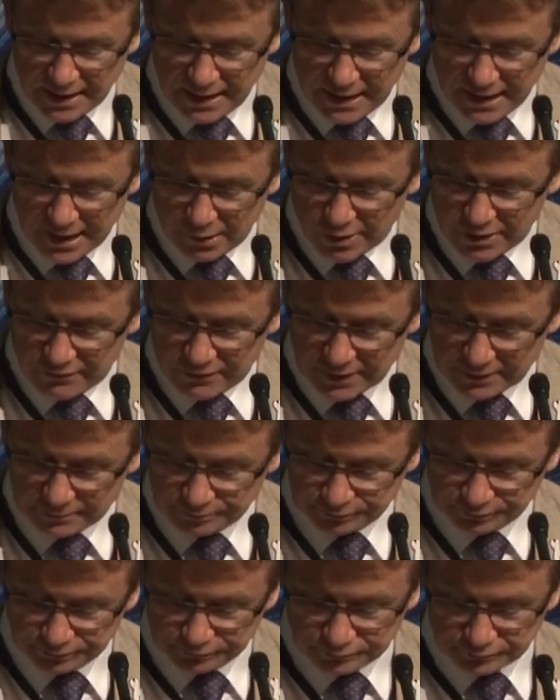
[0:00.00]
However,
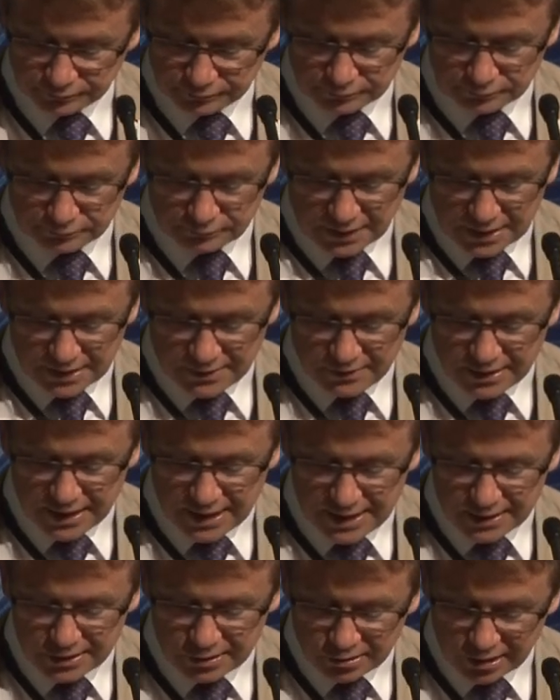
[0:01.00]

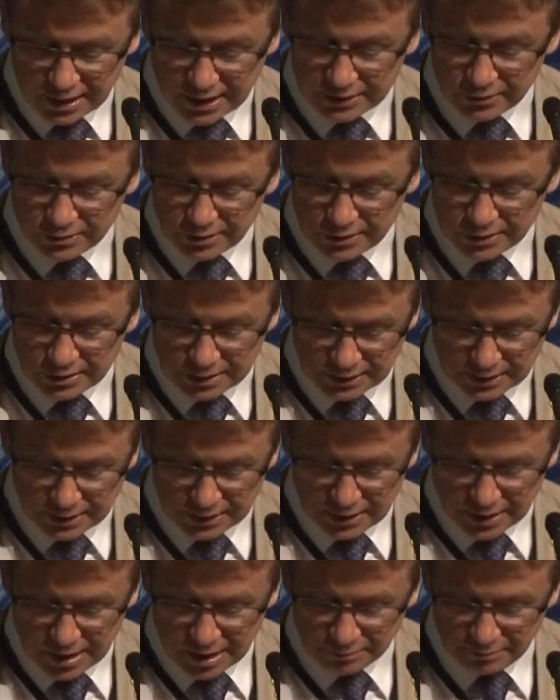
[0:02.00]
these changes
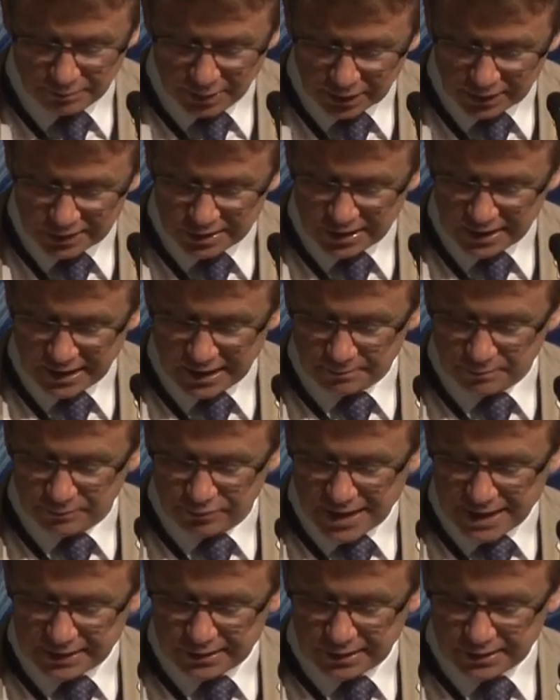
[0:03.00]
in policy and
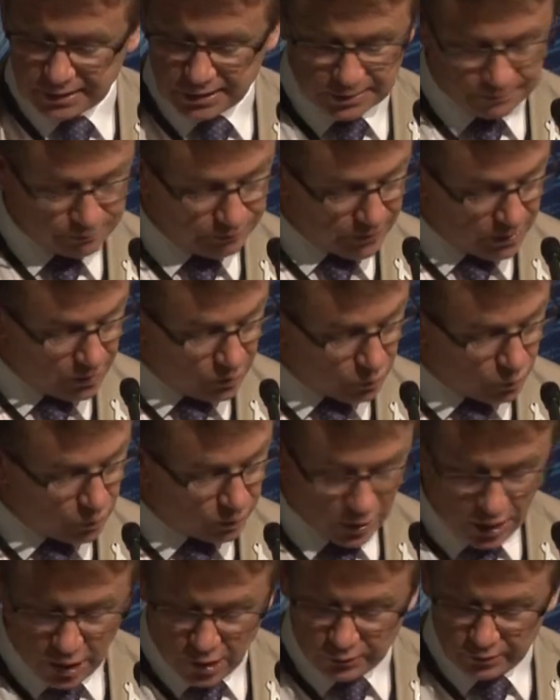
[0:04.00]
practice
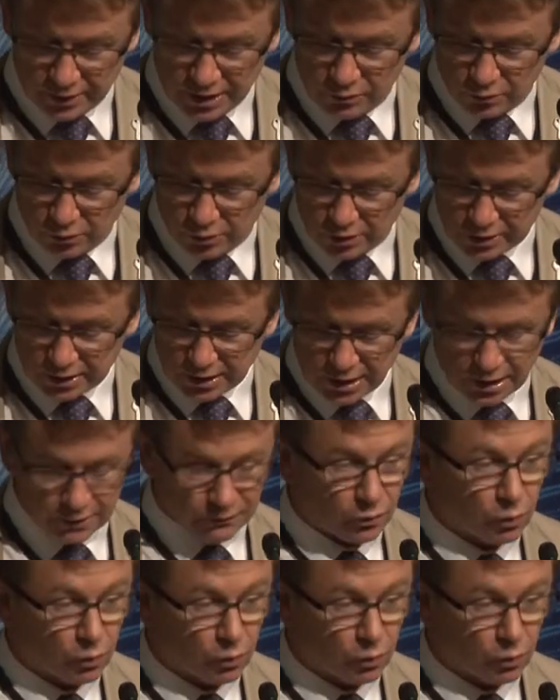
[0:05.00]
will only work if